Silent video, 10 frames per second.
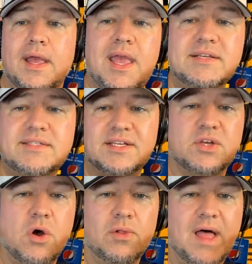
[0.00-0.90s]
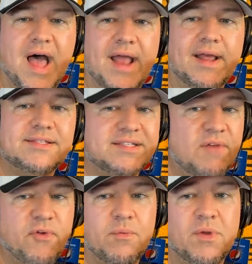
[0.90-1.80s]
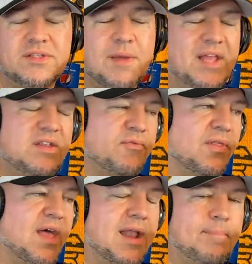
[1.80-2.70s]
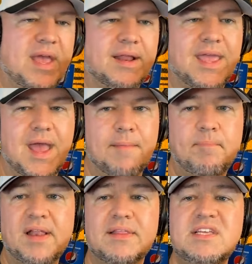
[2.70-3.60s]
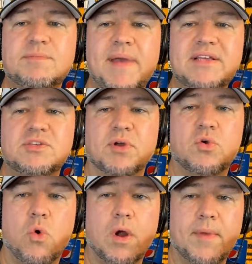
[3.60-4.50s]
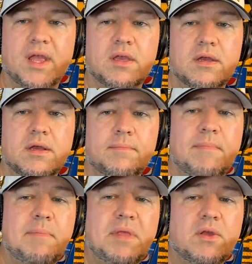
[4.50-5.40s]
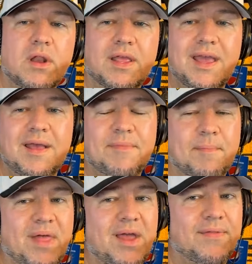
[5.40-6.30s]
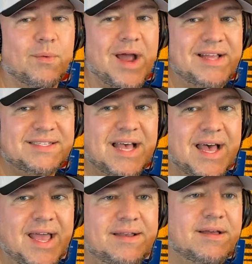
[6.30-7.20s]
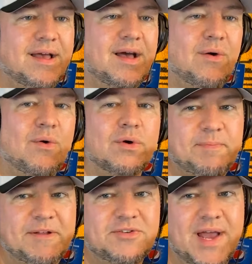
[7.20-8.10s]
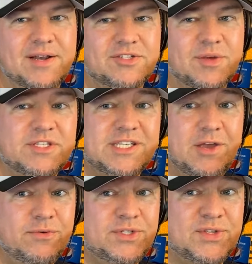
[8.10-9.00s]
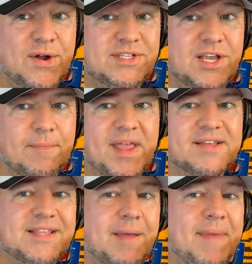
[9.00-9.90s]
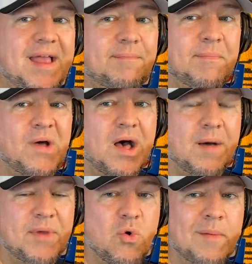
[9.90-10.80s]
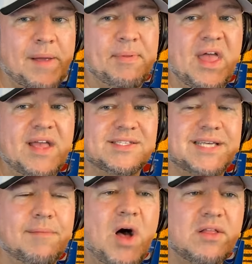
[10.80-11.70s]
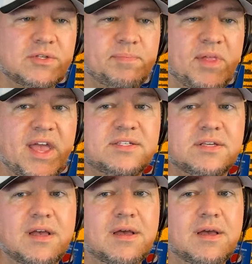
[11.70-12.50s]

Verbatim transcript: Is this O-line? It's a different, it's gonna be a different lineup yet again, but at least Mason McCormick, maybe they're gonna get him to play on the right side, or Spencer Anderson. Let's see who starts here, because they made uh, McCormick play in Seumalo's place